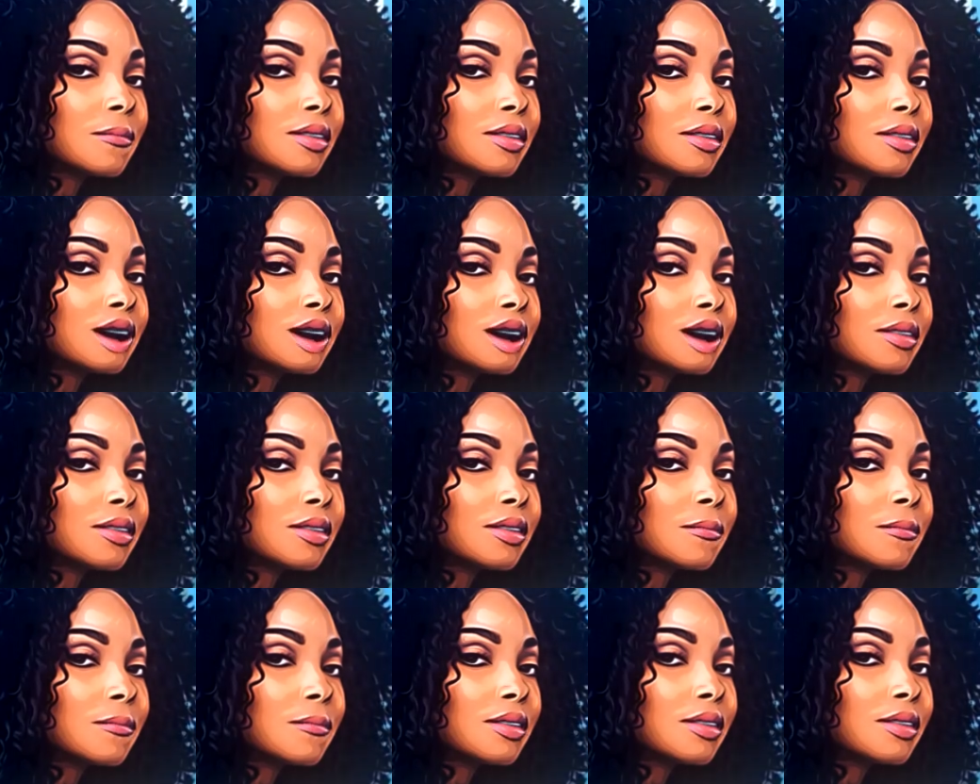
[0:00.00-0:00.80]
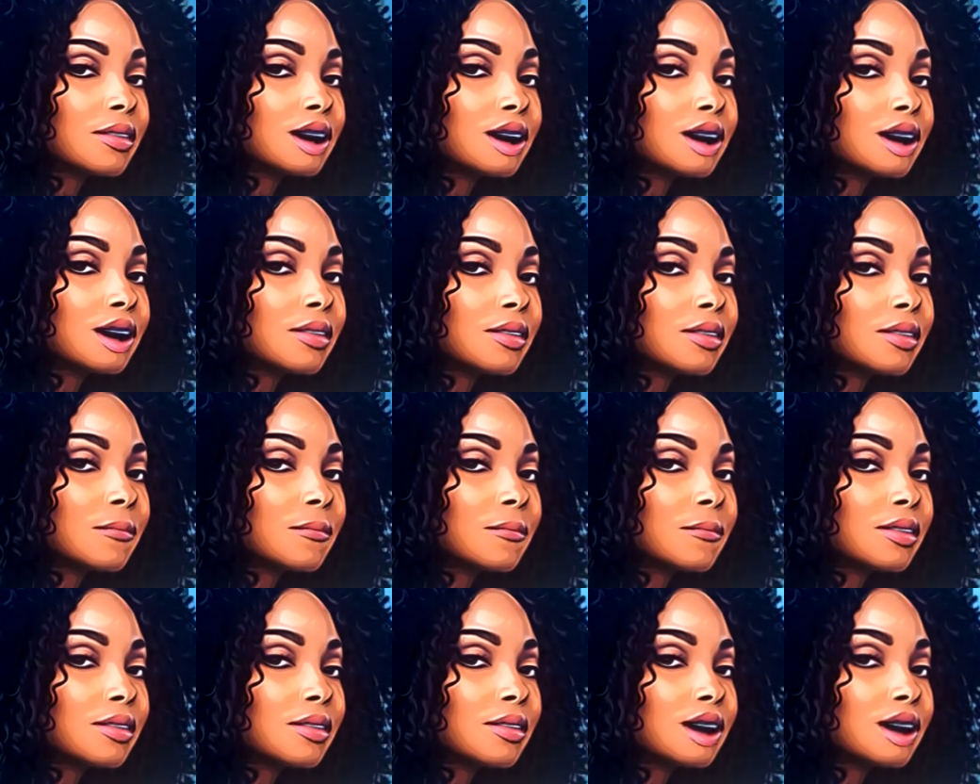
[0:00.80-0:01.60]
That was a very
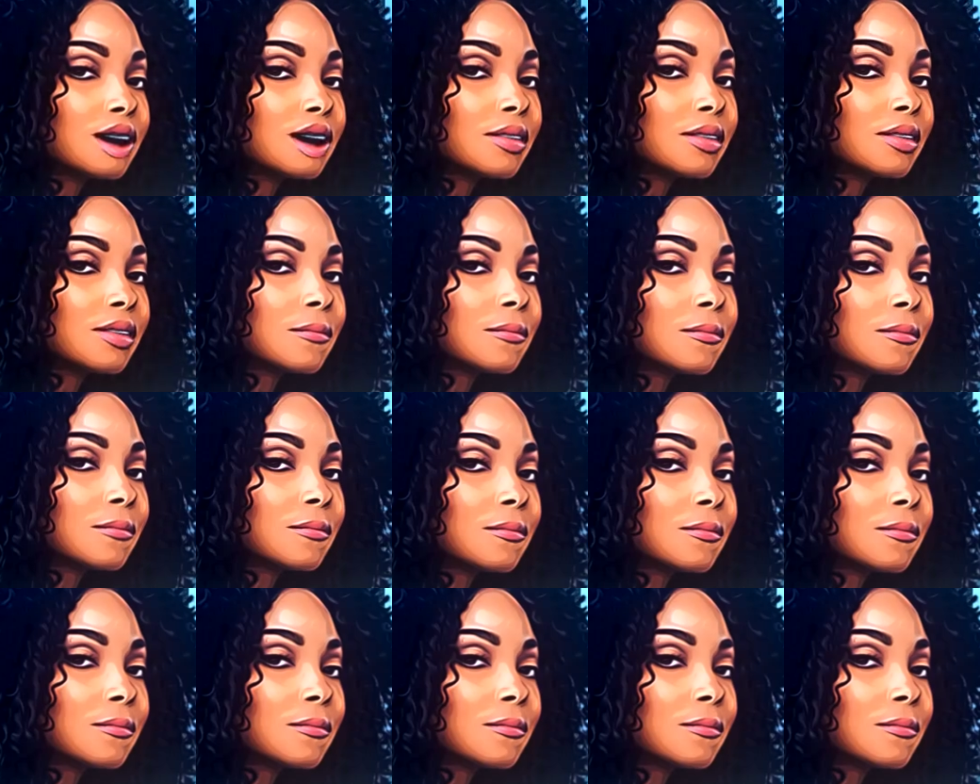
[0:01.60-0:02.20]
personal thing.